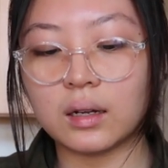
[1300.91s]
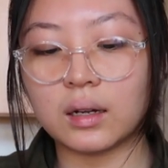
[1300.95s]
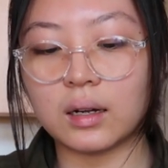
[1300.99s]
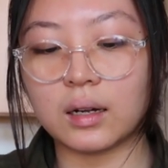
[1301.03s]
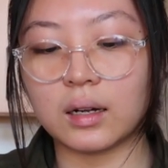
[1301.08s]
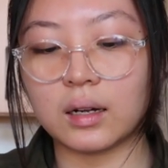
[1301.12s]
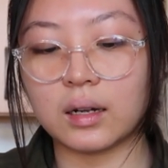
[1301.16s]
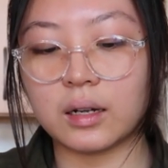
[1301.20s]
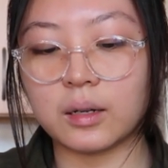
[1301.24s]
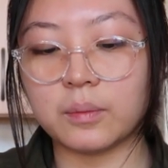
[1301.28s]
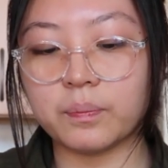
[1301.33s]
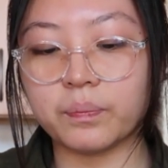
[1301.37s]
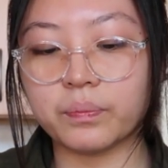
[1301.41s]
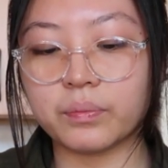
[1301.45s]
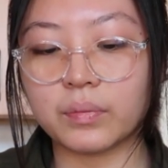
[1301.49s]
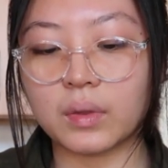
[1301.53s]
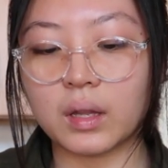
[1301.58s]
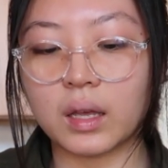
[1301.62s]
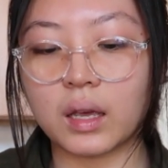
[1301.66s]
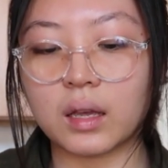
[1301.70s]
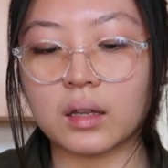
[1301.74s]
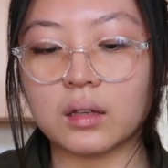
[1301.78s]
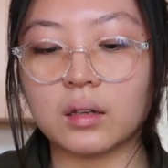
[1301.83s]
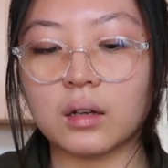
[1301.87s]
Um,
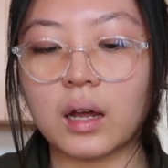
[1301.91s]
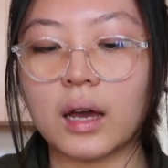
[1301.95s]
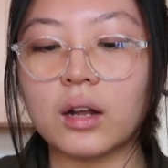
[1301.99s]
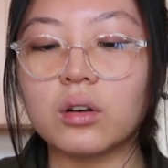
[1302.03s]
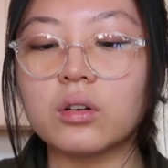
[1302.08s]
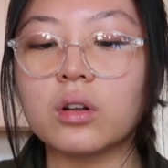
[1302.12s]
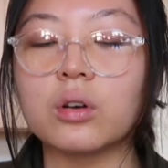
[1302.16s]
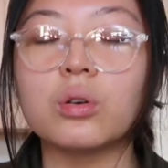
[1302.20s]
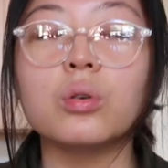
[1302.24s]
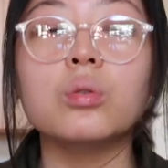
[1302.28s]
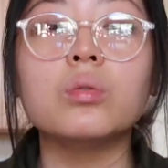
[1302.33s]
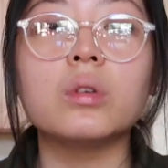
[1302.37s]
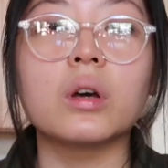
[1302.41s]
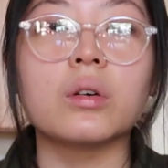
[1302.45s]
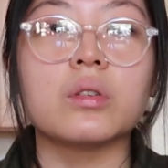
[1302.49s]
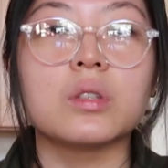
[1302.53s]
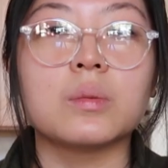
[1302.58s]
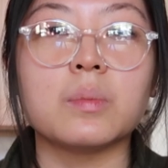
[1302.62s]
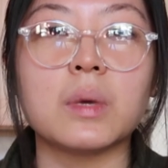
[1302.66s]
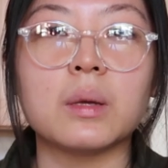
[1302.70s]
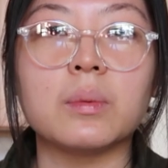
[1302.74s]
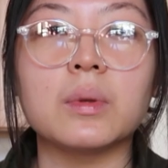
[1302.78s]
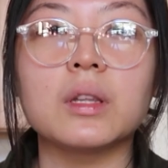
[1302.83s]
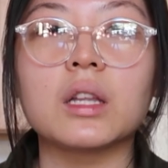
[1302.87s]
and I don't know, who
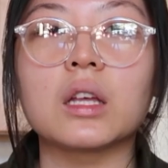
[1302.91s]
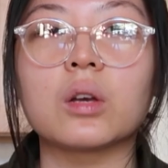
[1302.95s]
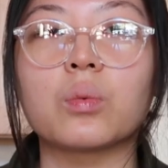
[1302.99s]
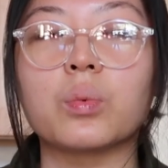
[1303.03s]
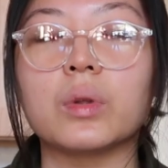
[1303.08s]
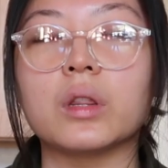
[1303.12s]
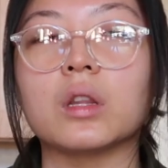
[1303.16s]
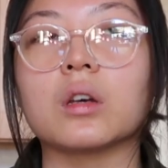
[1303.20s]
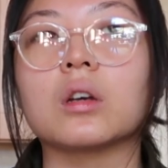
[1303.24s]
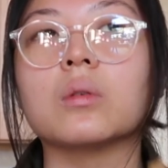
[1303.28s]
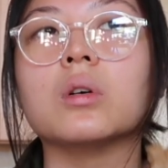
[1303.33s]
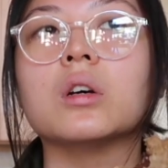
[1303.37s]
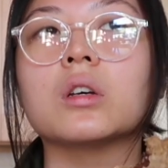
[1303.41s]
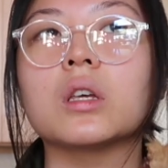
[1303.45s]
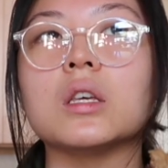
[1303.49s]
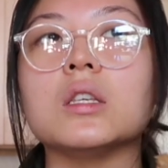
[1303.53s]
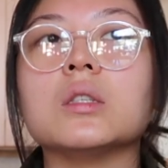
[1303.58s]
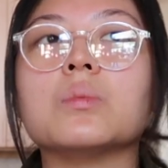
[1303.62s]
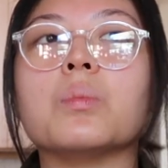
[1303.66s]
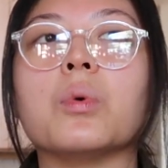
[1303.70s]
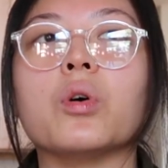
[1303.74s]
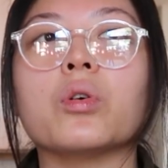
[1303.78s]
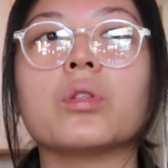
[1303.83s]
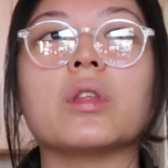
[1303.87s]
knows, maybe like when the
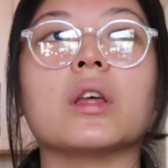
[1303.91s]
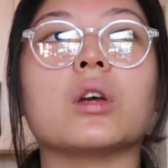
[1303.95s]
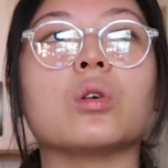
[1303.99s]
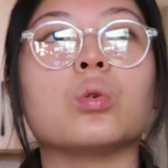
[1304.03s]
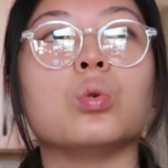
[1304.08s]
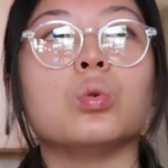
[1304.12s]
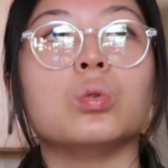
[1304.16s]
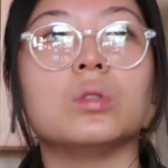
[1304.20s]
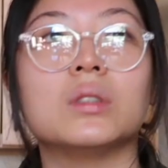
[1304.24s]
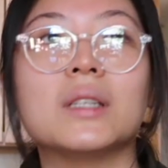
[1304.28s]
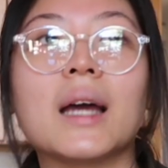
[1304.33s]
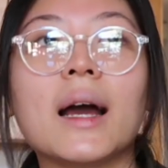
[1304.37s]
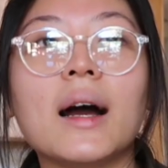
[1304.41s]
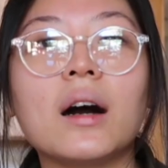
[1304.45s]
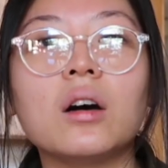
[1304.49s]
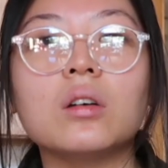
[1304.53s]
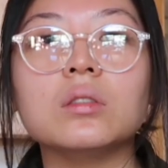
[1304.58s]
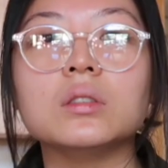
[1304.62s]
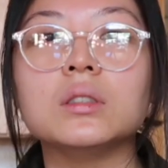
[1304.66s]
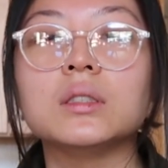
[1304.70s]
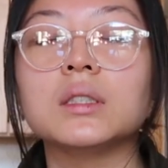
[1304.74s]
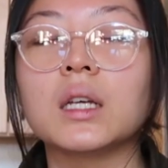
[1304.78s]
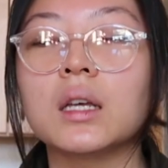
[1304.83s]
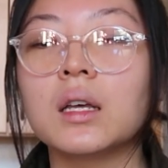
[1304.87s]
cookies both like cool
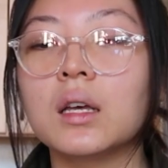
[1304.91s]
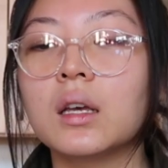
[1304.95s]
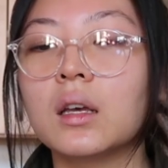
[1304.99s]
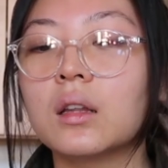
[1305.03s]
down,